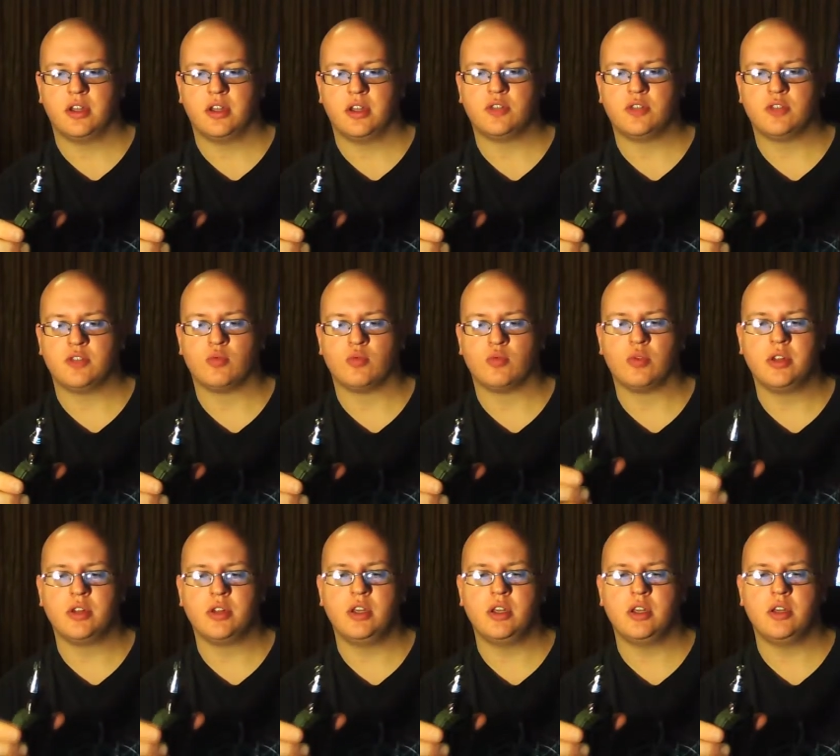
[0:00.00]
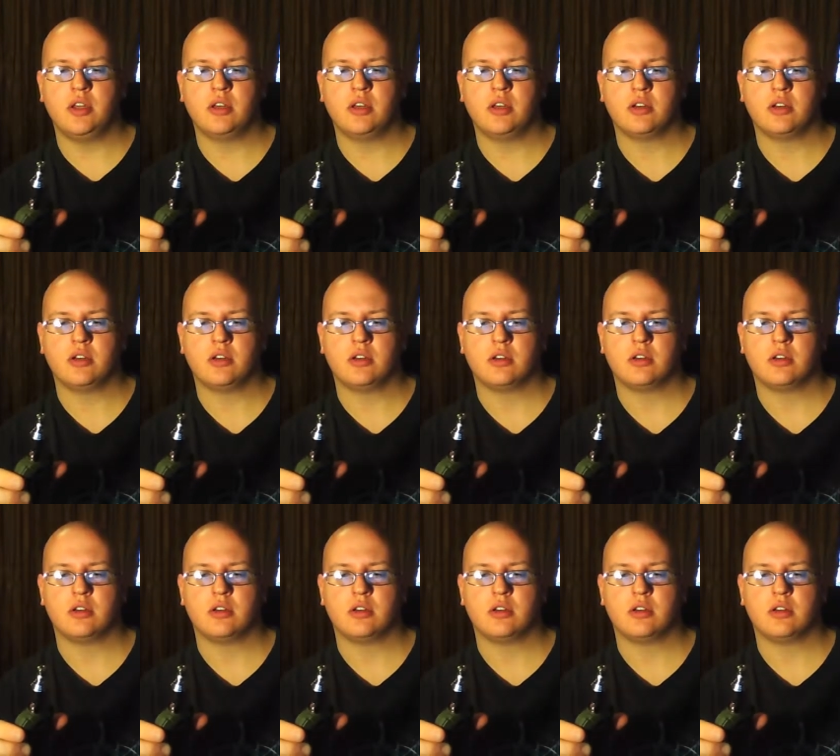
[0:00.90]
really,
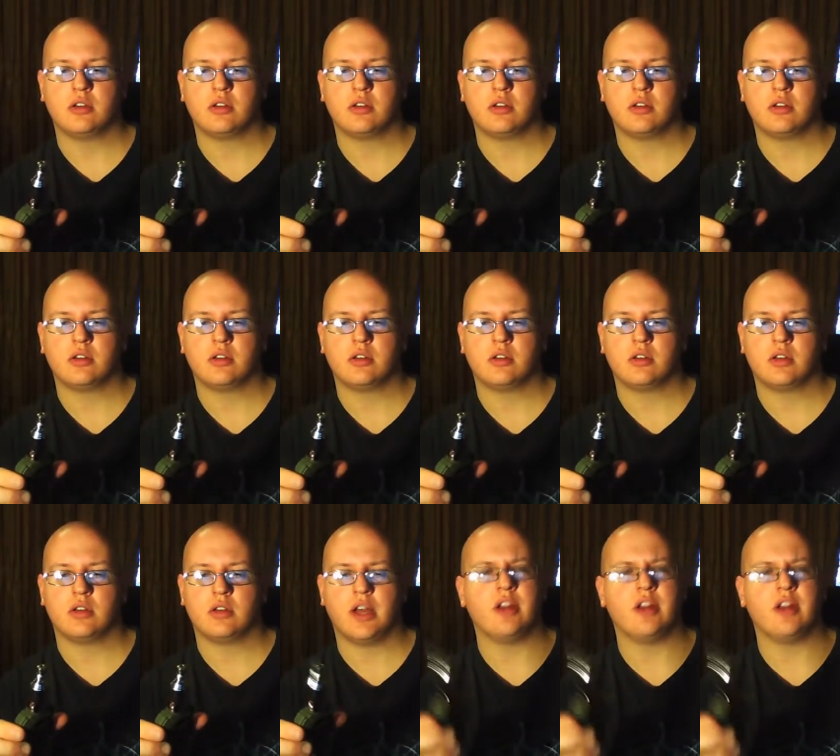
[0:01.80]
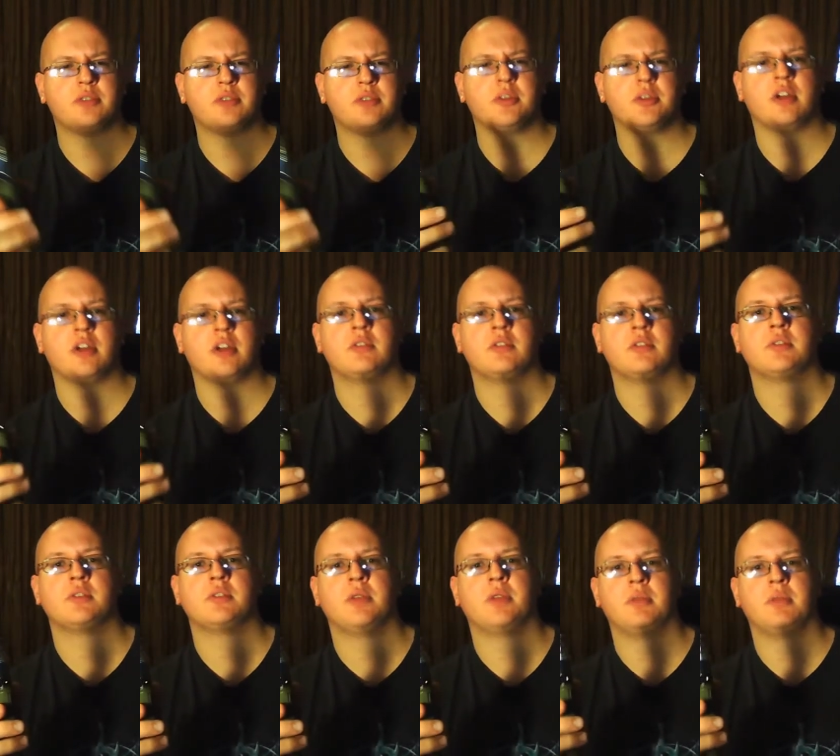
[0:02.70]
I don't know, it's really hard to
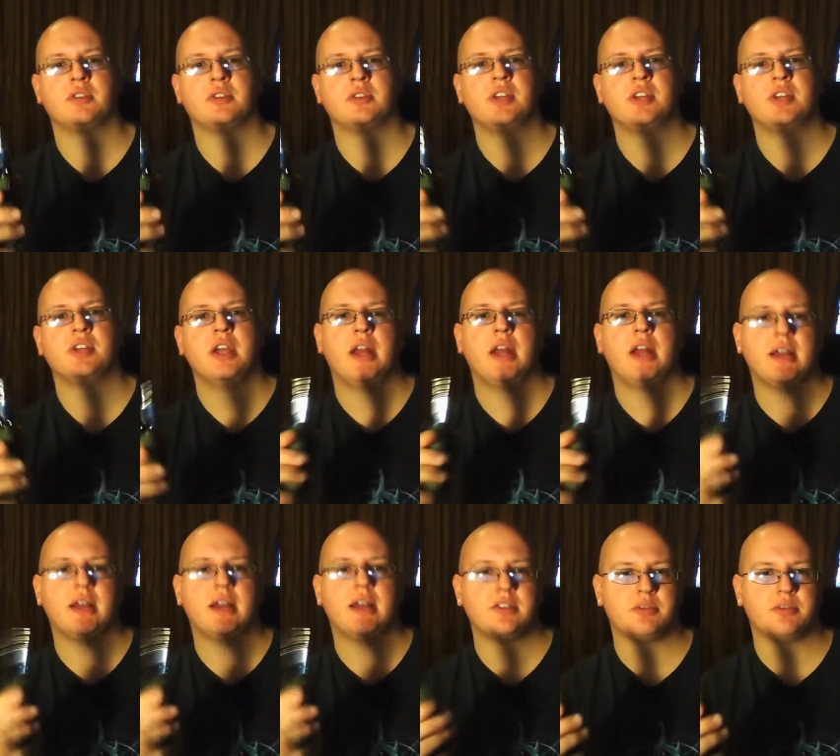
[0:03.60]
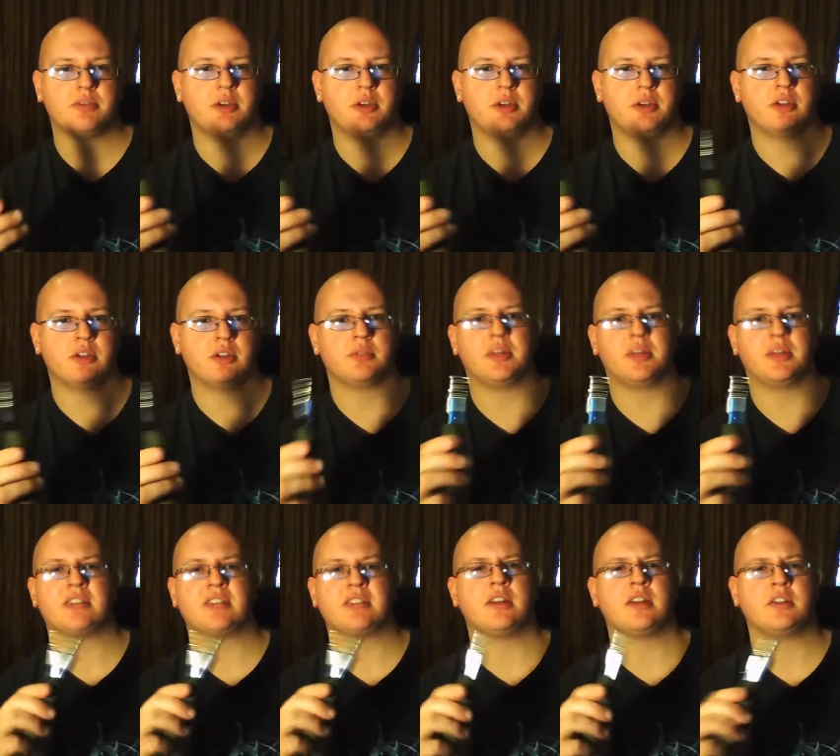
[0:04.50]
explain because it has a sweetness, but
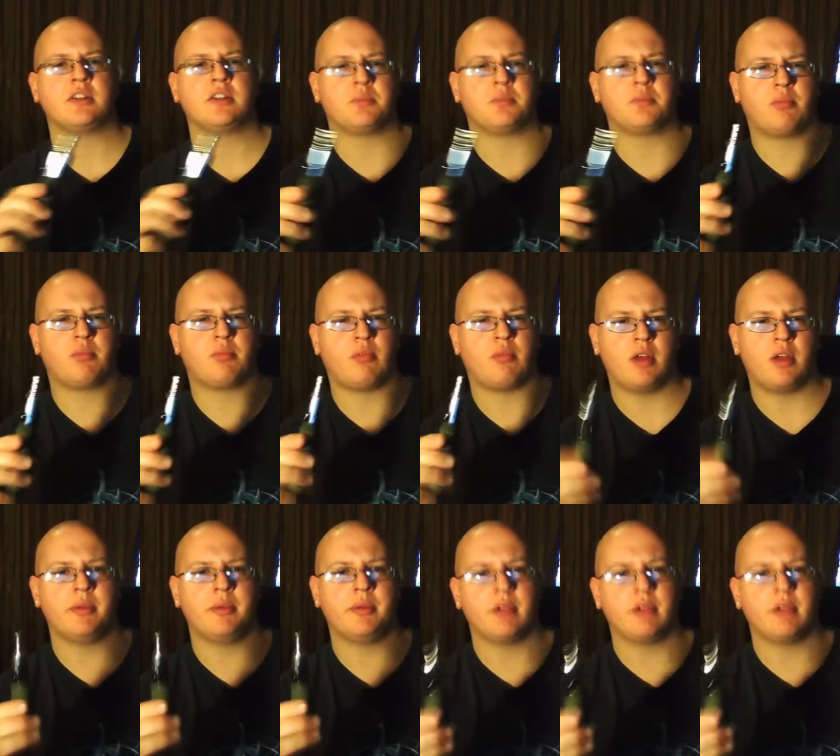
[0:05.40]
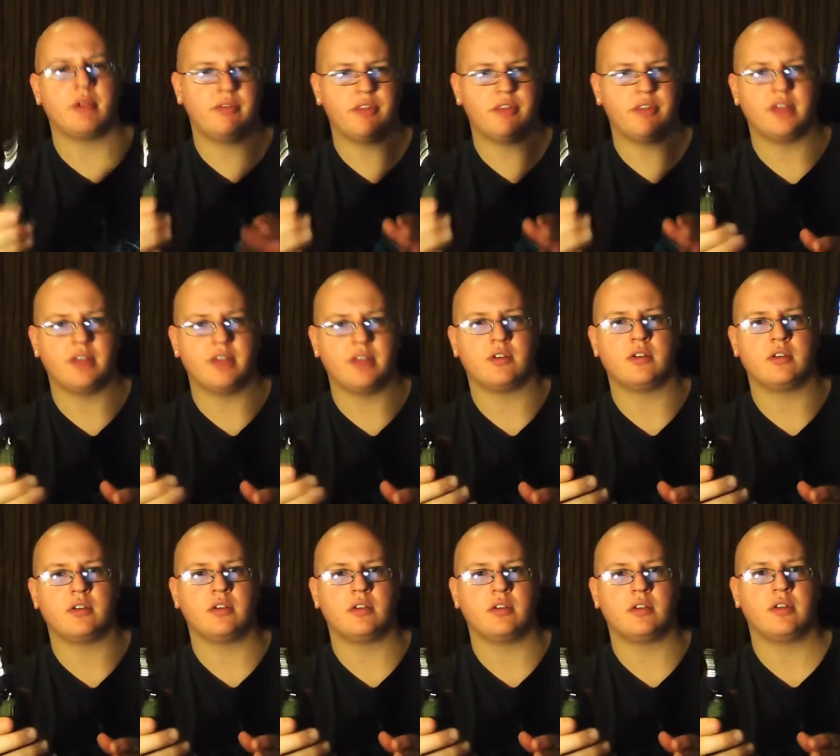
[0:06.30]
that's not its primary
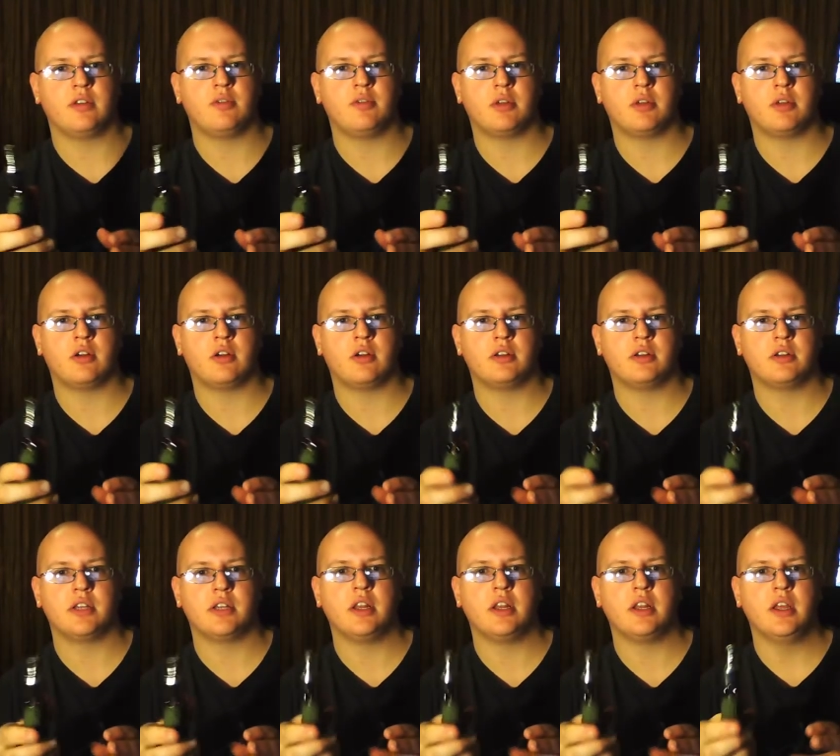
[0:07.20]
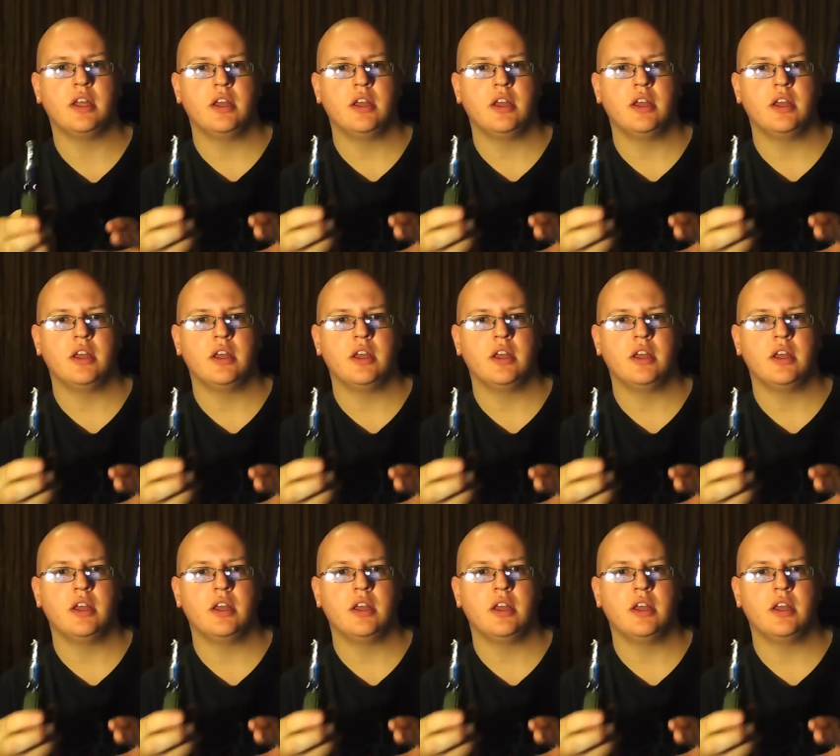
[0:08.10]
flavor, if you want to call it that.